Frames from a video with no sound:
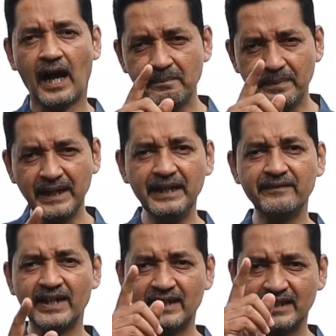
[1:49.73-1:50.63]
I
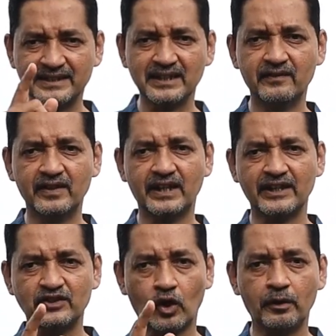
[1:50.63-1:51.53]
believe that the servant
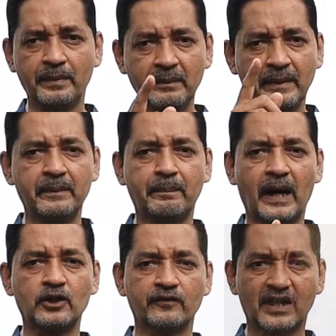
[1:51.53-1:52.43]
has not been made
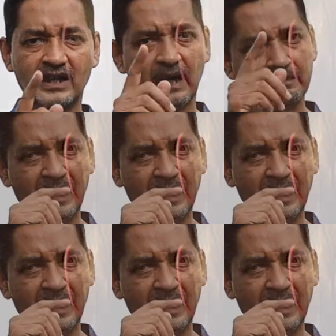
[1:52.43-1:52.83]
part of the Club